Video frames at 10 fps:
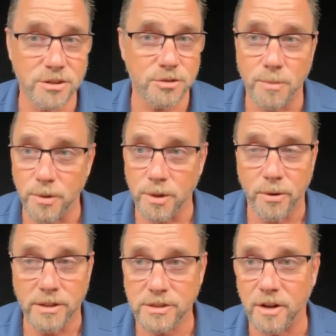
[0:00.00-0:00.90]
It's strip
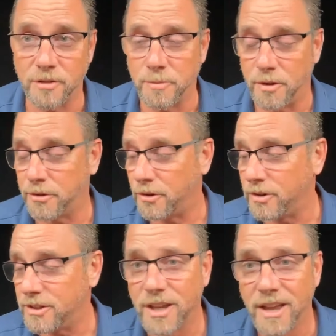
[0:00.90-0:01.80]
reprint stuff from the
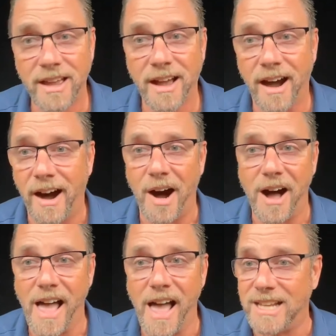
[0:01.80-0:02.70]
30s.
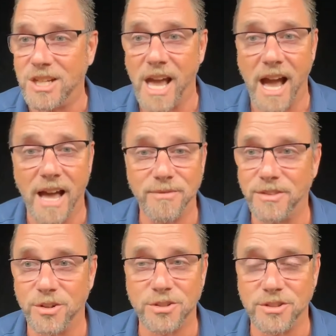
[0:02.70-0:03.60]
And yet
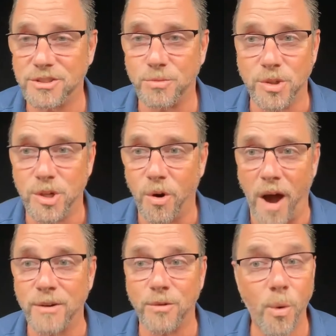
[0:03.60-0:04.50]
there's this,
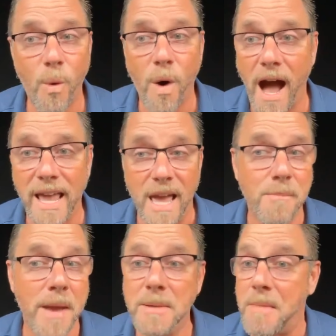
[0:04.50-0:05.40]
I don't know why. And
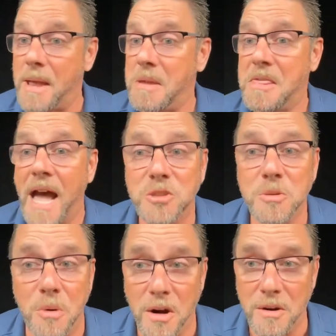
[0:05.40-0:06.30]
maybe that's a
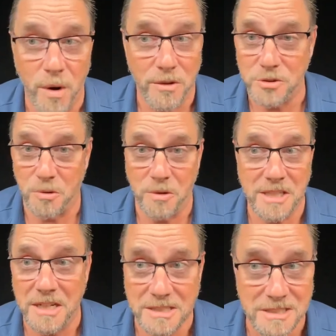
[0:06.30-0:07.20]
book where there's only
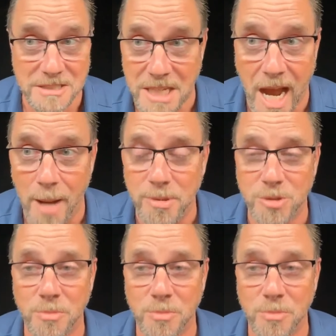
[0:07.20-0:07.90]
10 existing copies.